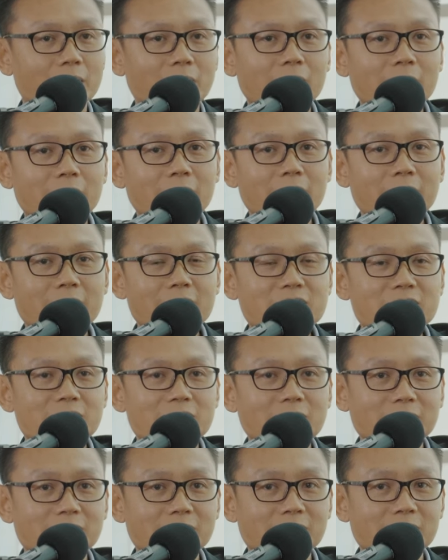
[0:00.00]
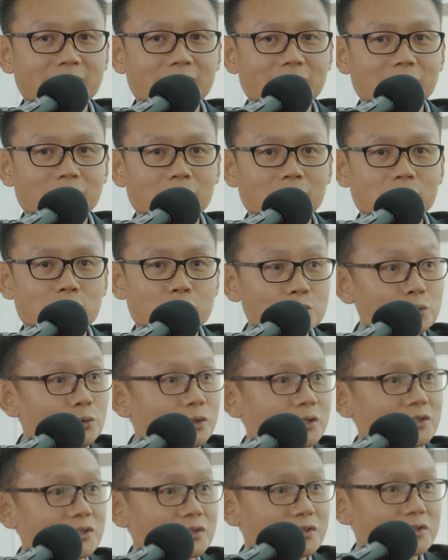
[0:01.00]
As a
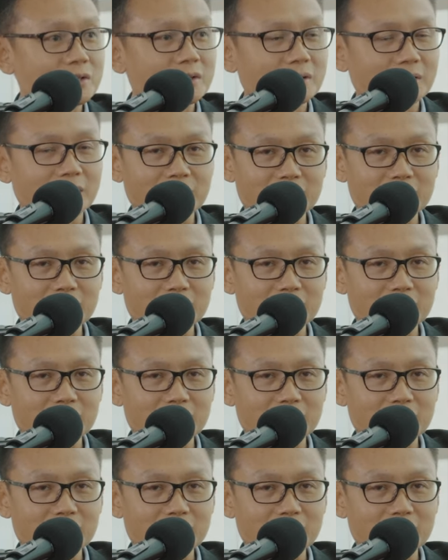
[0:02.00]
students,